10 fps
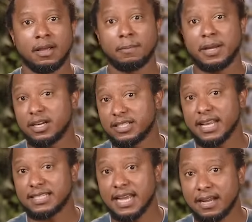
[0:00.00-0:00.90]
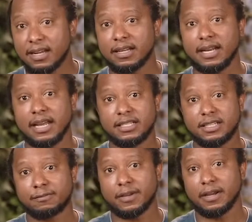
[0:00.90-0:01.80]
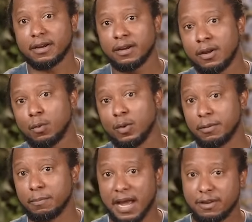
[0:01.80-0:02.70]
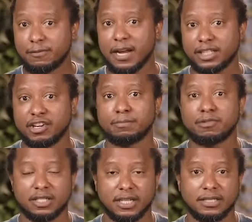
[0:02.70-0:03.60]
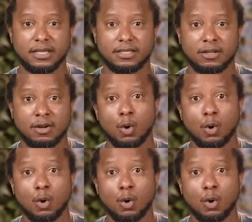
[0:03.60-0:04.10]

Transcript: because the attacker could interfere with the manufacturing processes